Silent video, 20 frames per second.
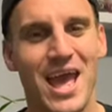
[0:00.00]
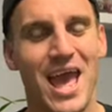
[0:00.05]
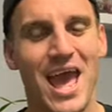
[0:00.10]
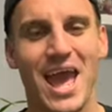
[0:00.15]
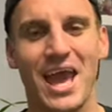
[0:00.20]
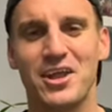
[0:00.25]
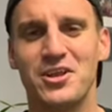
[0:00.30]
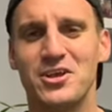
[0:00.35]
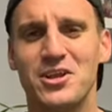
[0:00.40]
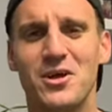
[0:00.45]

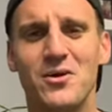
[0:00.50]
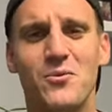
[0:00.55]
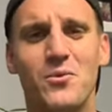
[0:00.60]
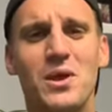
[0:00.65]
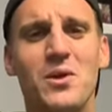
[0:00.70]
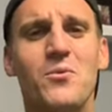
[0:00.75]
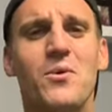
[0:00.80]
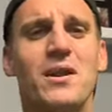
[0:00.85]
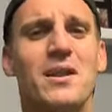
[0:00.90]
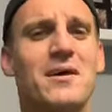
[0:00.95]
And you know, we
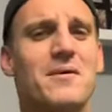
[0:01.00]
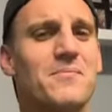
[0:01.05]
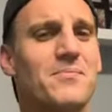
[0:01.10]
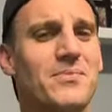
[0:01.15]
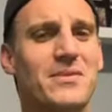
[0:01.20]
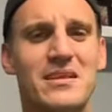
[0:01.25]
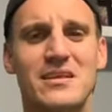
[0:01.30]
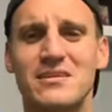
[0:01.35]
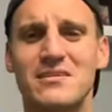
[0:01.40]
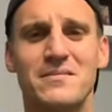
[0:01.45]
want to
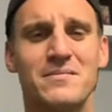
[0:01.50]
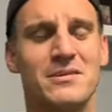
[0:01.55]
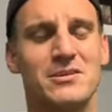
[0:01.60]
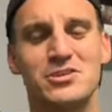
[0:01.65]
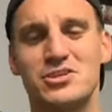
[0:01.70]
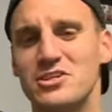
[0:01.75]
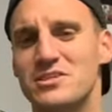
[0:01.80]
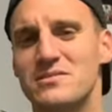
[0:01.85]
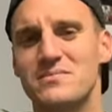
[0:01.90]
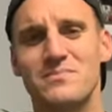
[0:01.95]

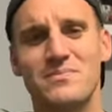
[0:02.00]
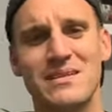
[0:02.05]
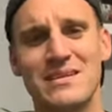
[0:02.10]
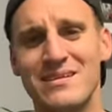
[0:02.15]
just